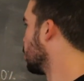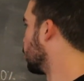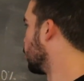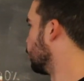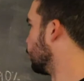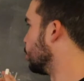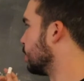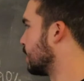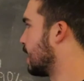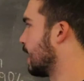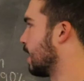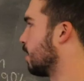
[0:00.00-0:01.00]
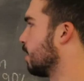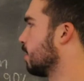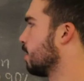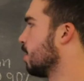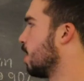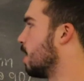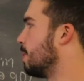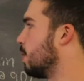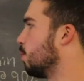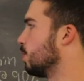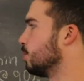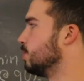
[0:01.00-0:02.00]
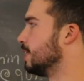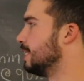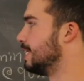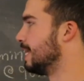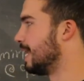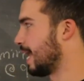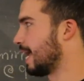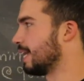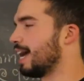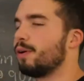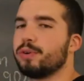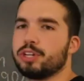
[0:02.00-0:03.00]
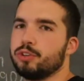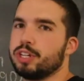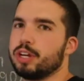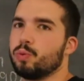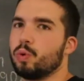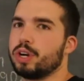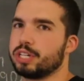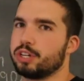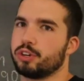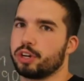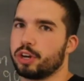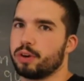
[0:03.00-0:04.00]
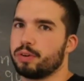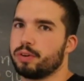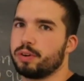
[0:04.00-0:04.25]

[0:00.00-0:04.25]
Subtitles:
we really care about what you did today, not what you did 1 year ago.